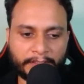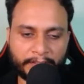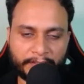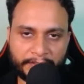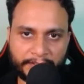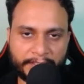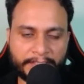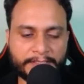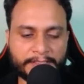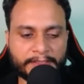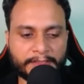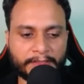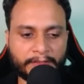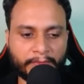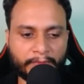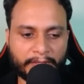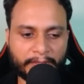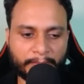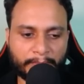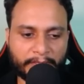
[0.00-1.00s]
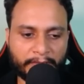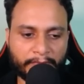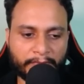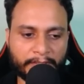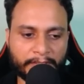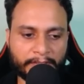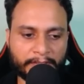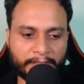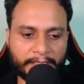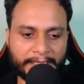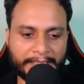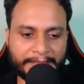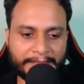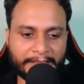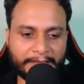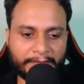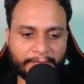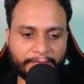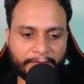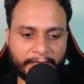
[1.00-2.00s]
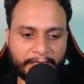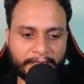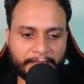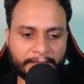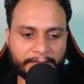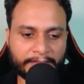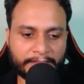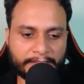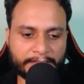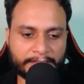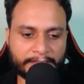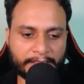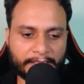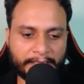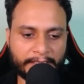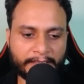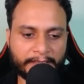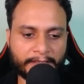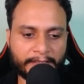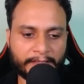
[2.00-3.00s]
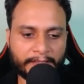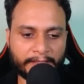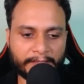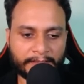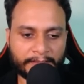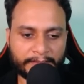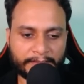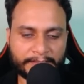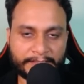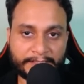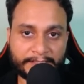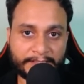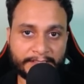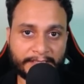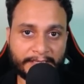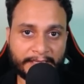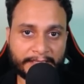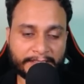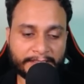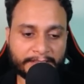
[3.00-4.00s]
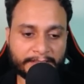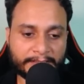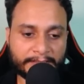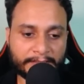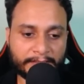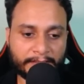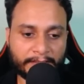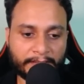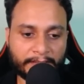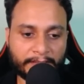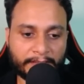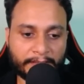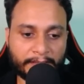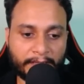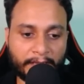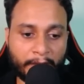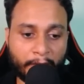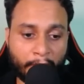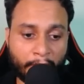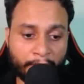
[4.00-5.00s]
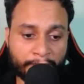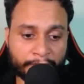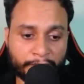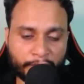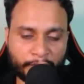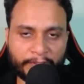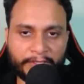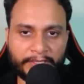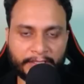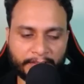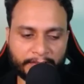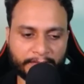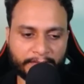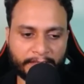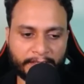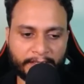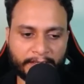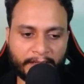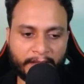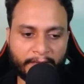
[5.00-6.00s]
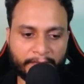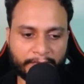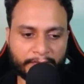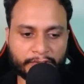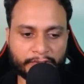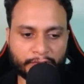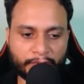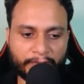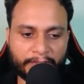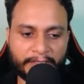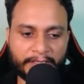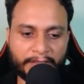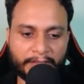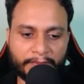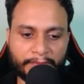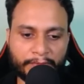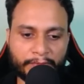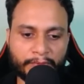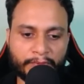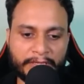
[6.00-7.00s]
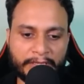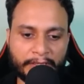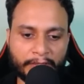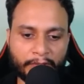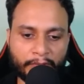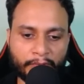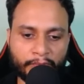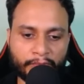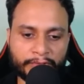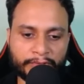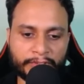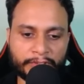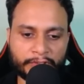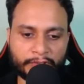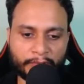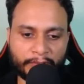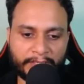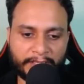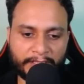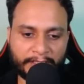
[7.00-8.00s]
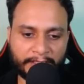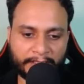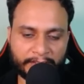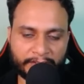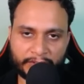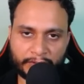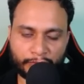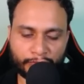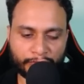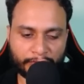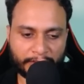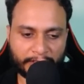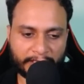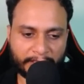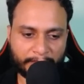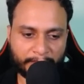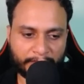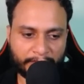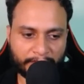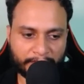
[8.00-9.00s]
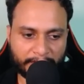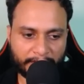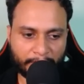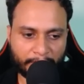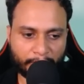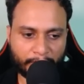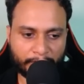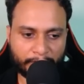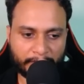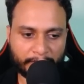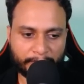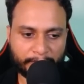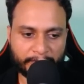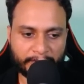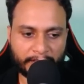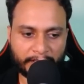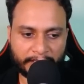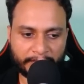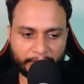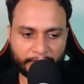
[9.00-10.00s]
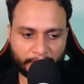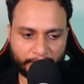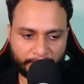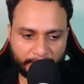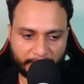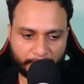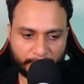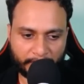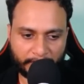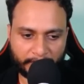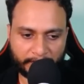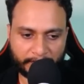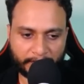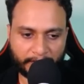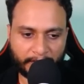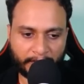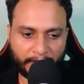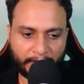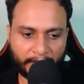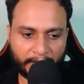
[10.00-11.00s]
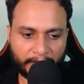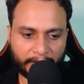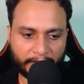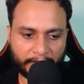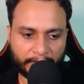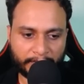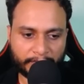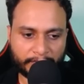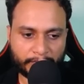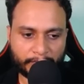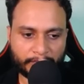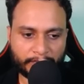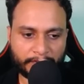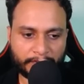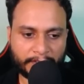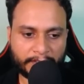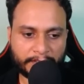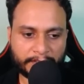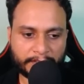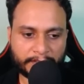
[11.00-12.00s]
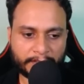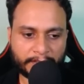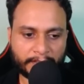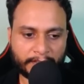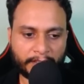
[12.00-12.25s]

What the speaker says: trees one by one, and then find this, like this is case of joining, right? After joining, if you include the joining edge into the diameter, then what will be the length of diameter? So this